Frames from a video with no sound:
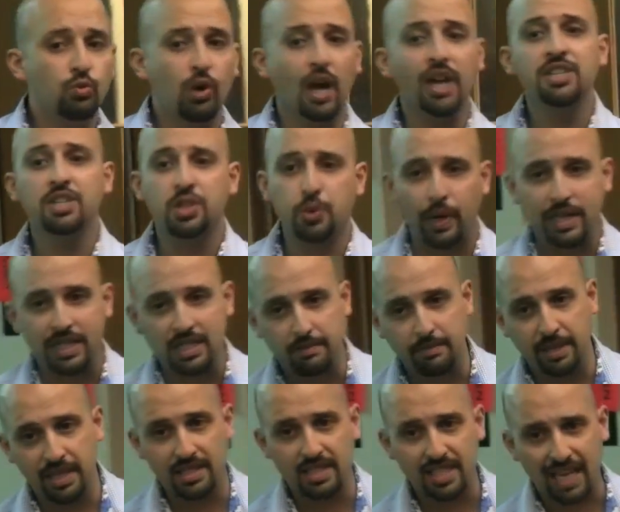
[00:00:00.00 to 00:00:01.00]
run 20
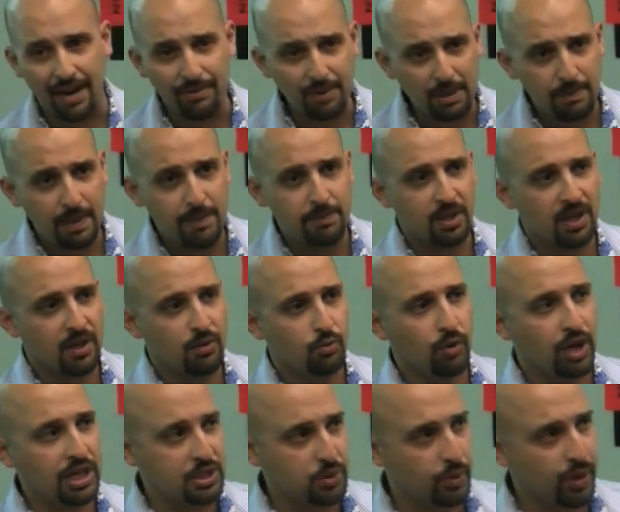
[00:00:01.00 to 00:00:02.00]
minutes? How many people can
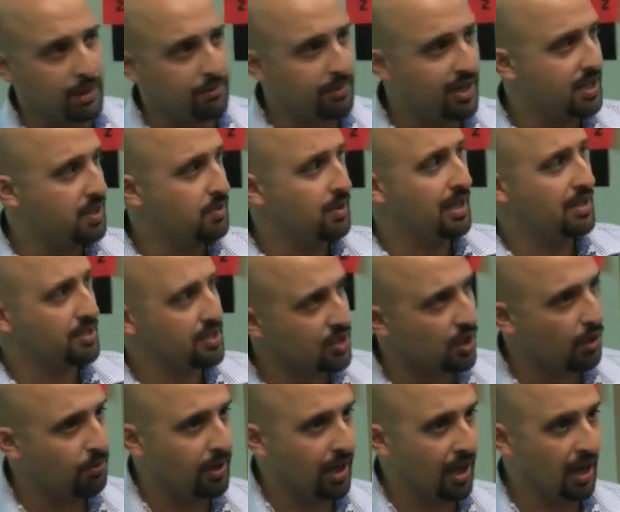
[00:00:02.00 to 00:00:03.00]
run 20 minutes without
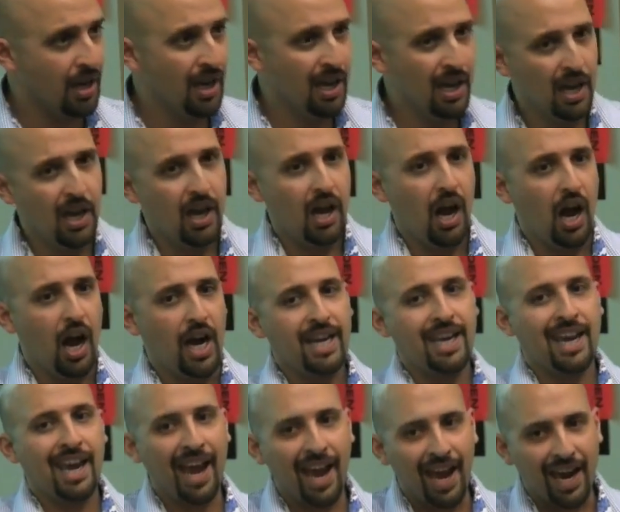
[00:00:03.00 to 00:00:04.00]
stopping? I
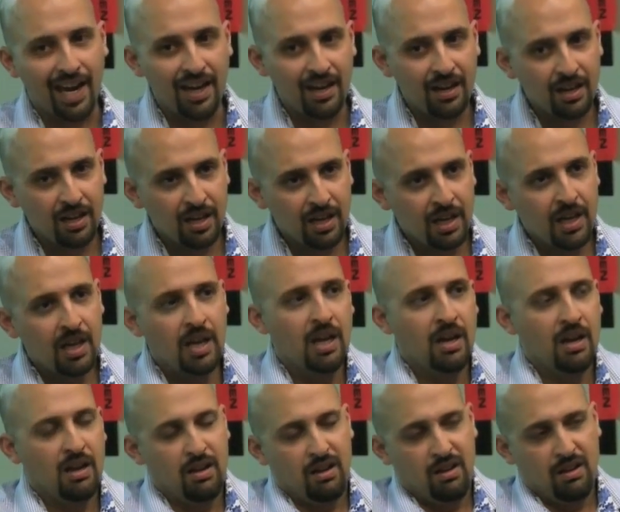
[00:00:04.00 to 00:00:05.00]
can,
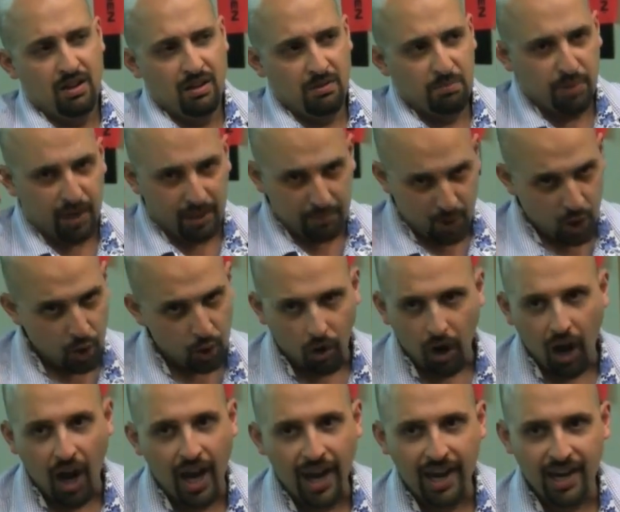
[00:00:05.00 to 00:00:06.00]
but I'm
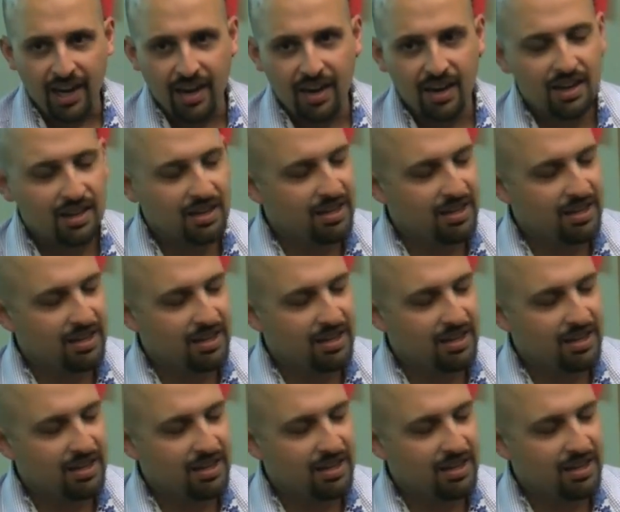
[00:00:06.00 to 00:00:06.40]
crying,